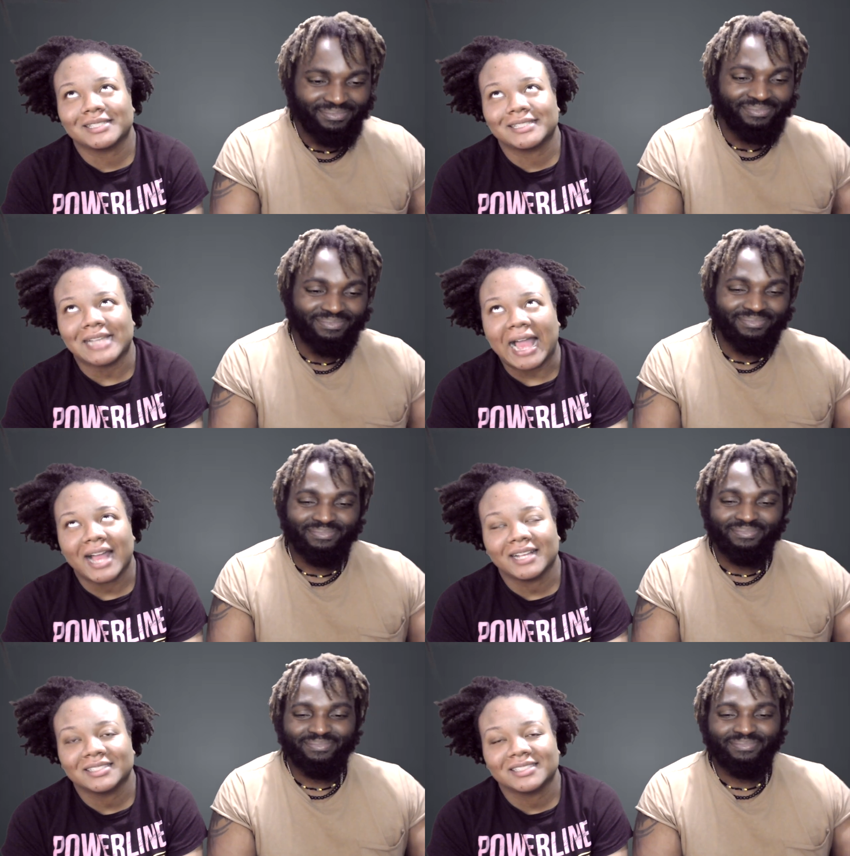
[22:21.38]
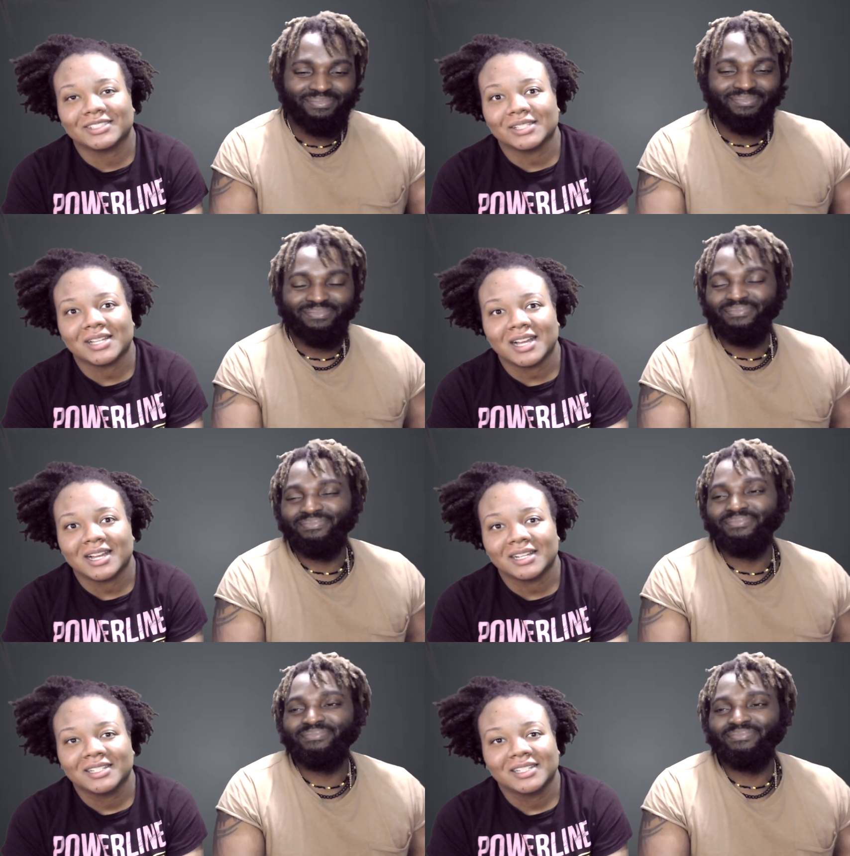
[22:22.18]
Speaker 1: sass to
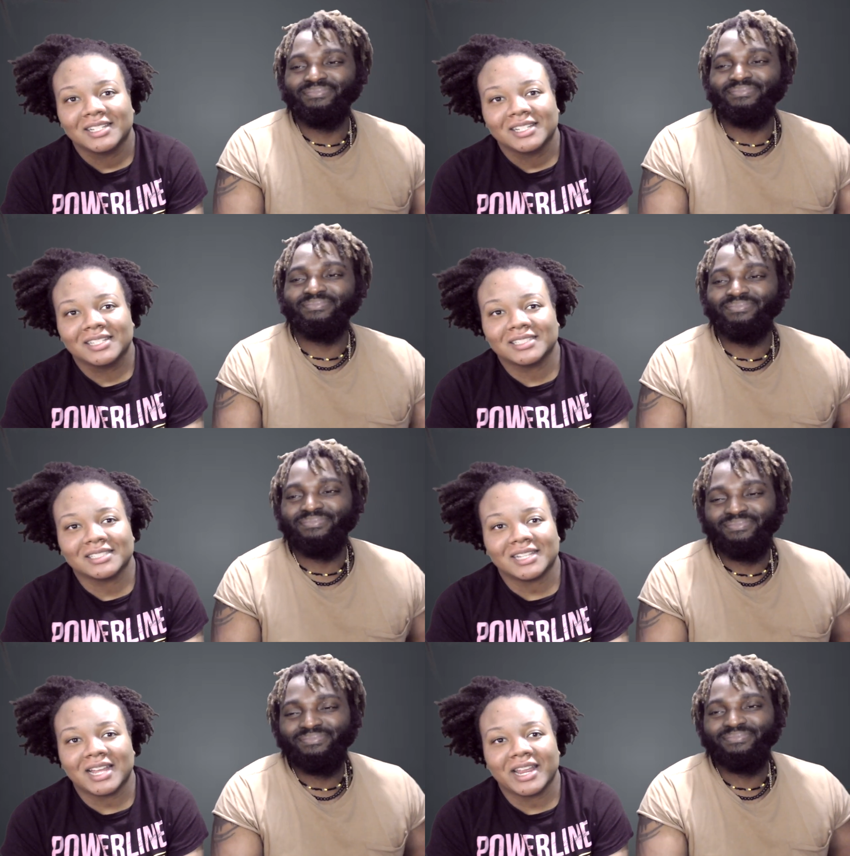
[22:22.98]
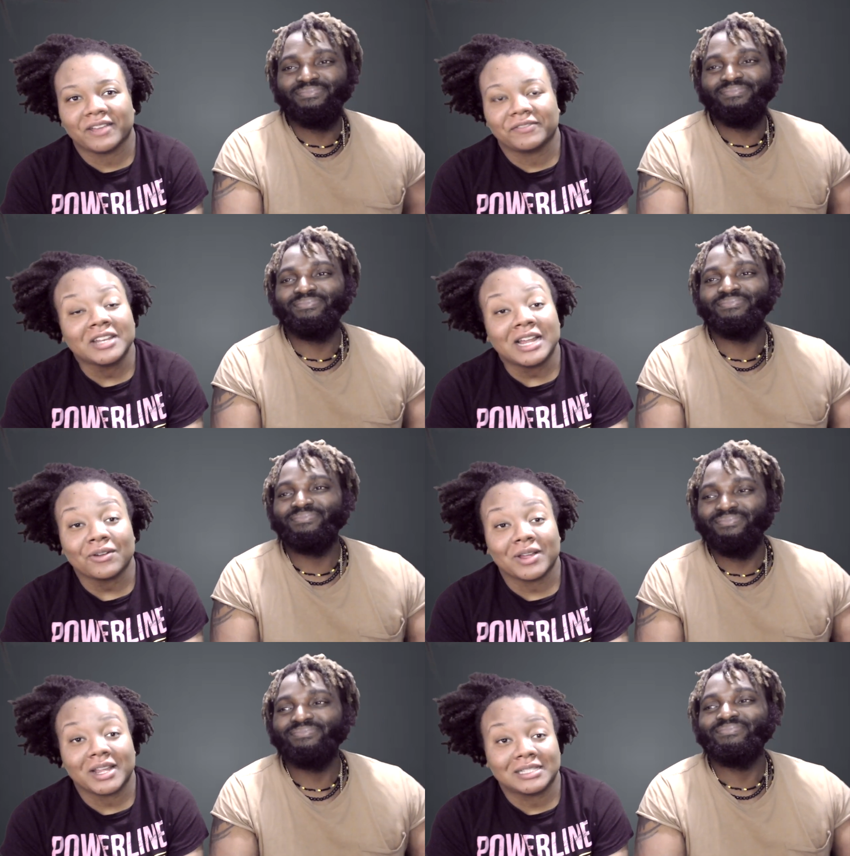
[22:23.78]
her. Mm -hmm, She's mm -hmm. like, if you're not
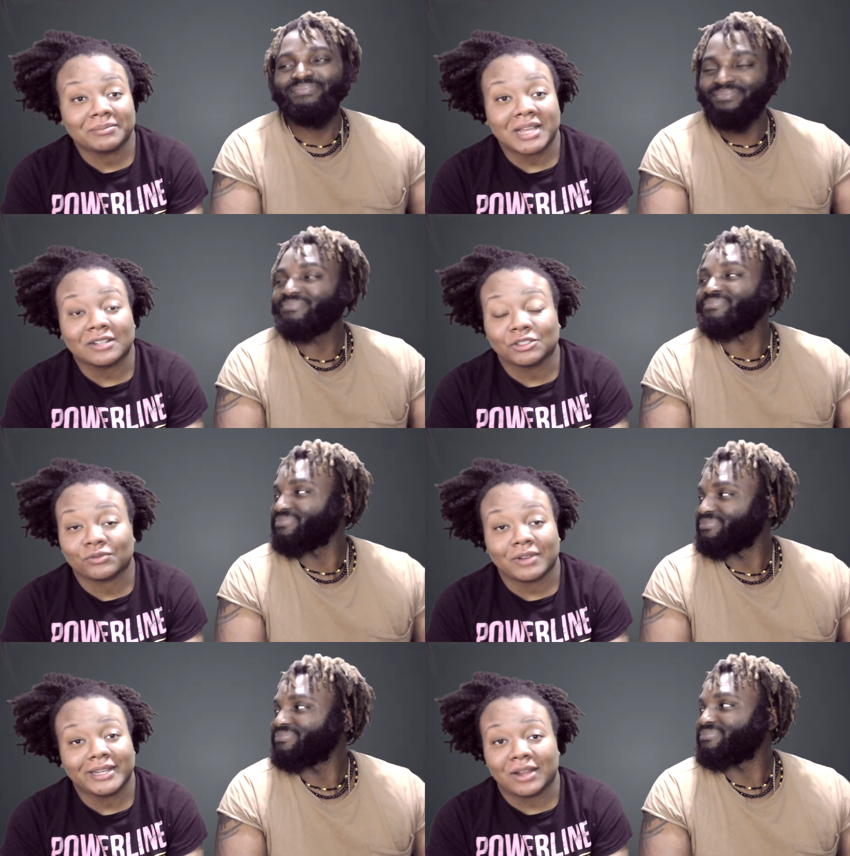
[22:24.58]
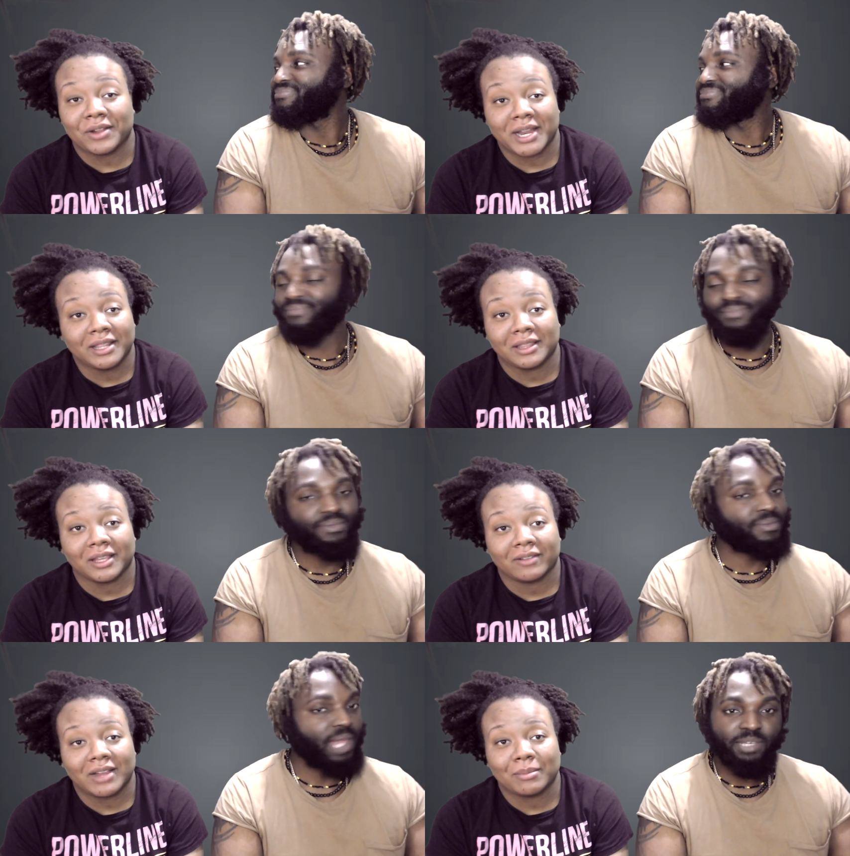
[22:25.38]
gonna answer me, I'll just write down
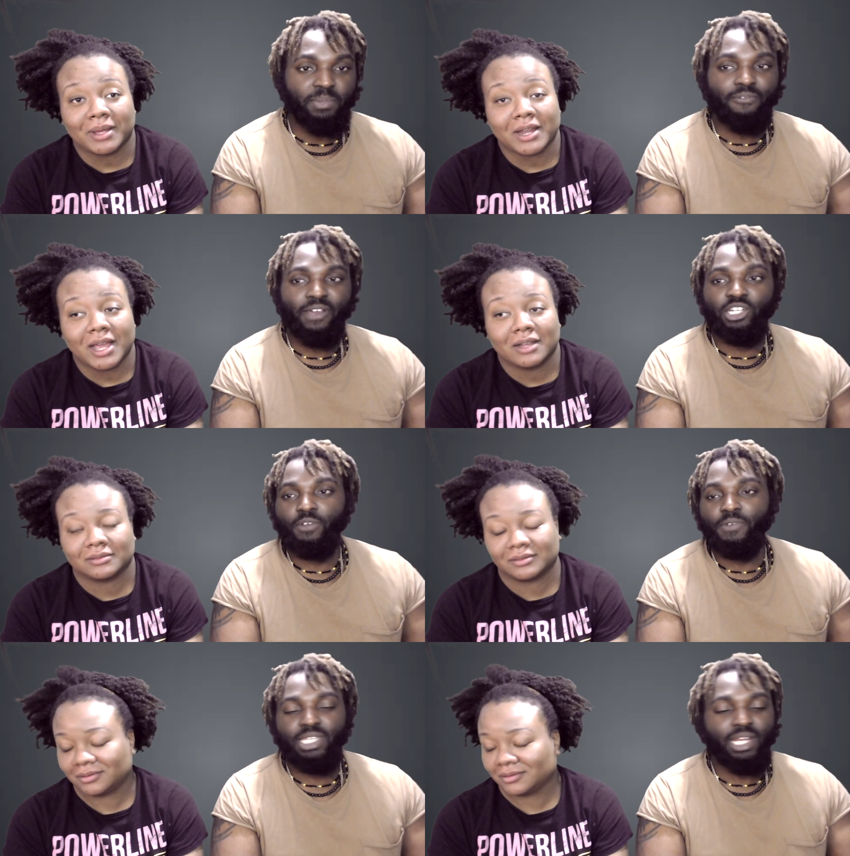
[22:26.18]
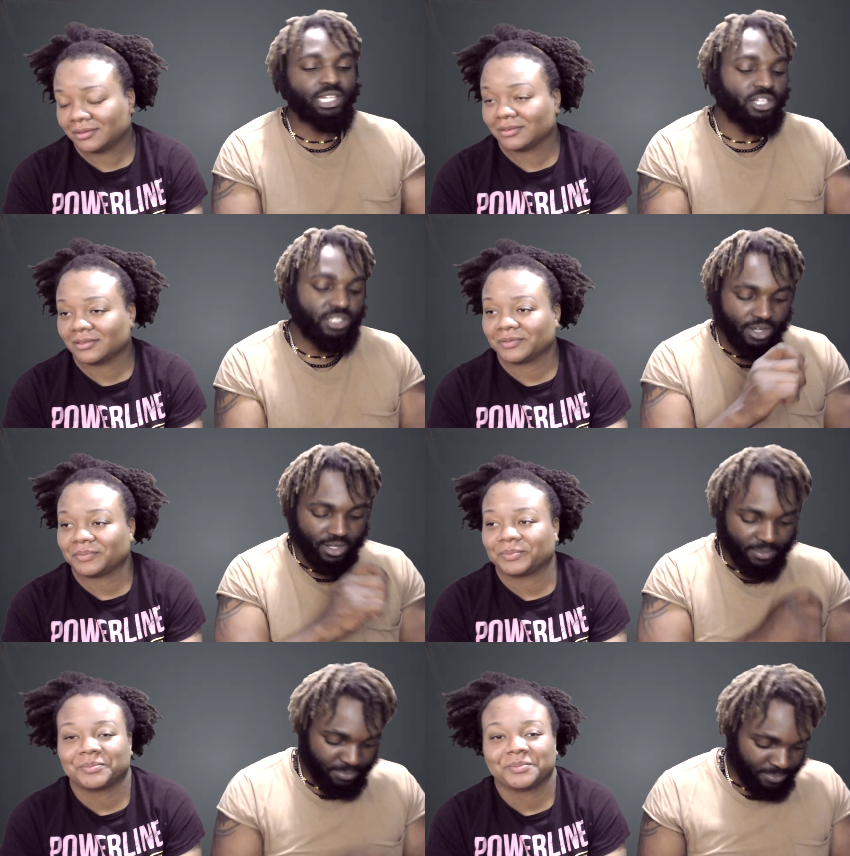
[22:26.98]
anything. Right
Speaker 2: As a matter of fact, she don't even say that. She just
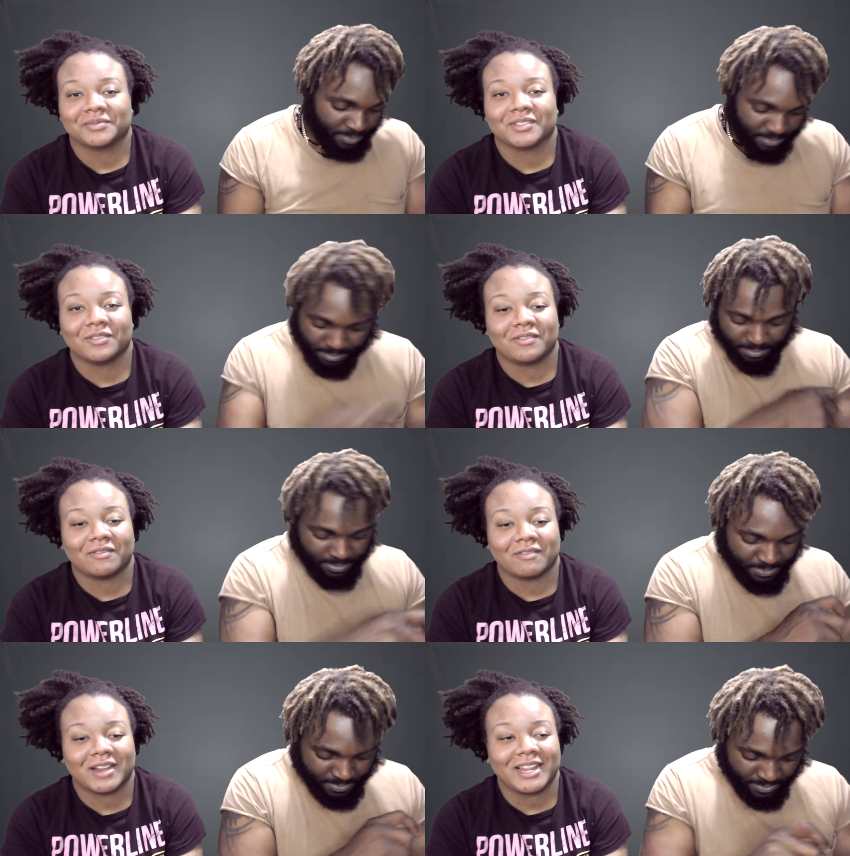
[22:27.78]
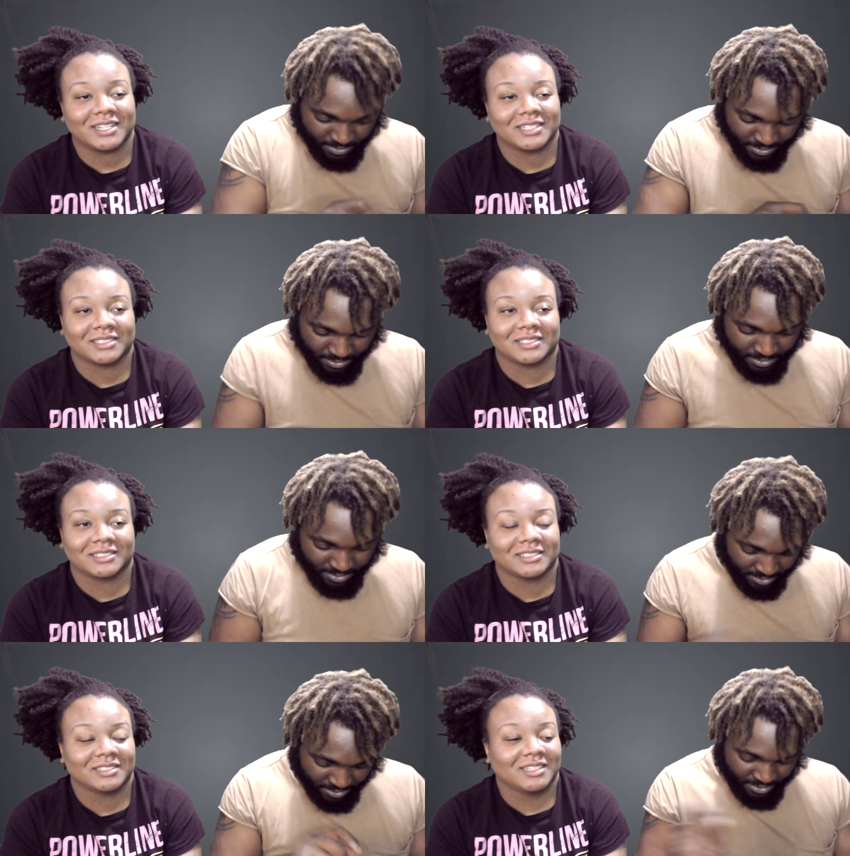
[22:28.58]
start.
Speaker 1: Right.
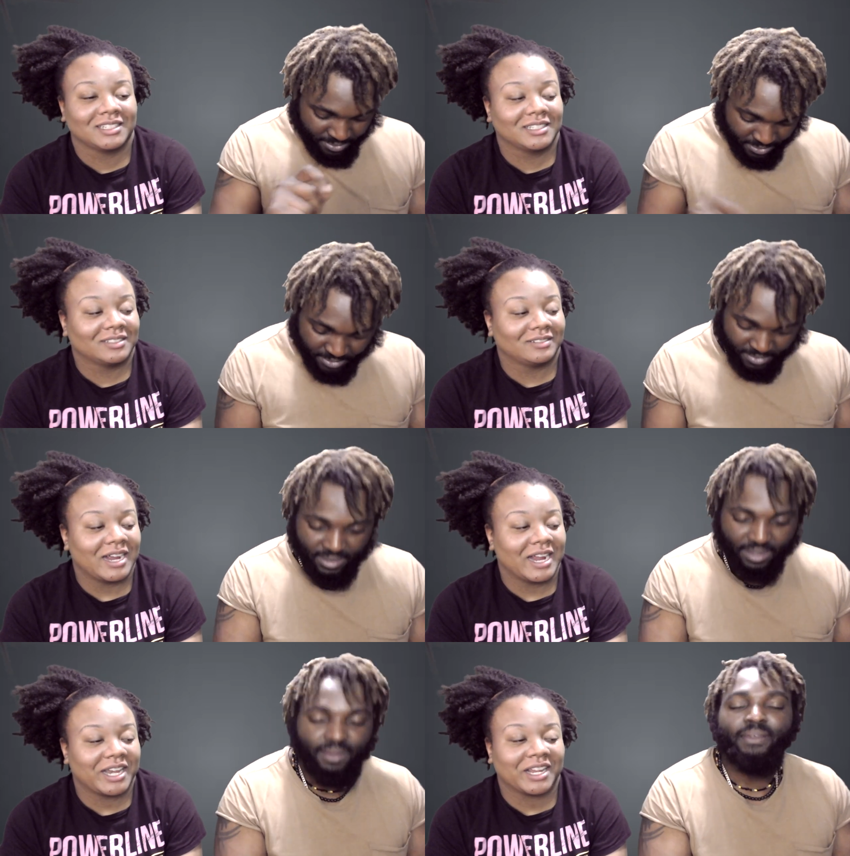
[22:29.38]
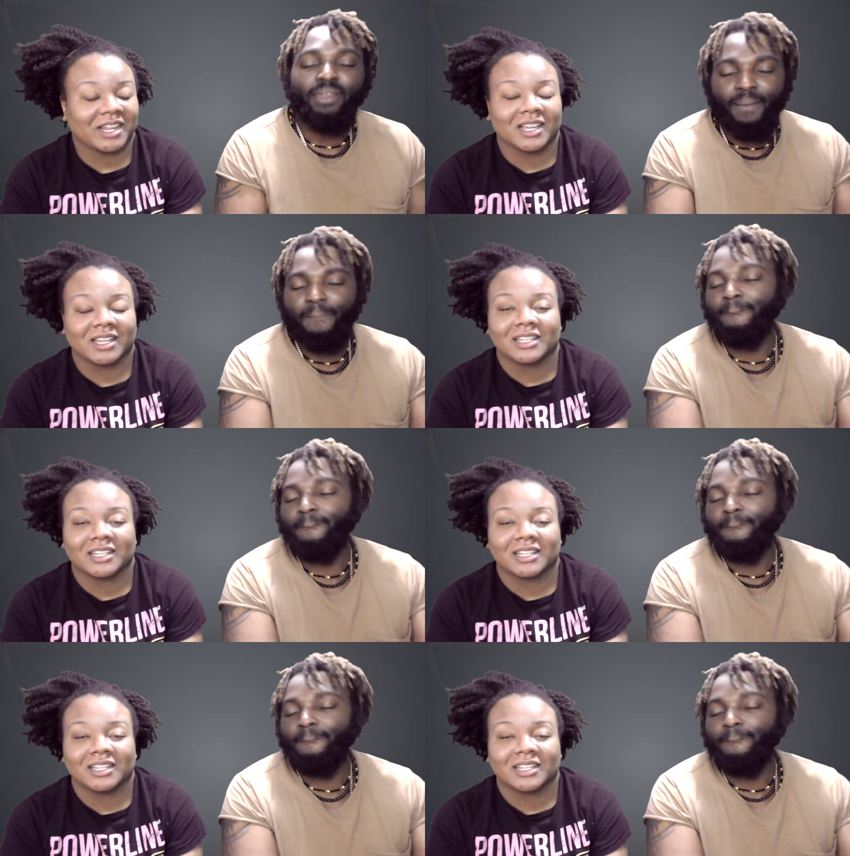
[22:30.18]
Writing. Yep.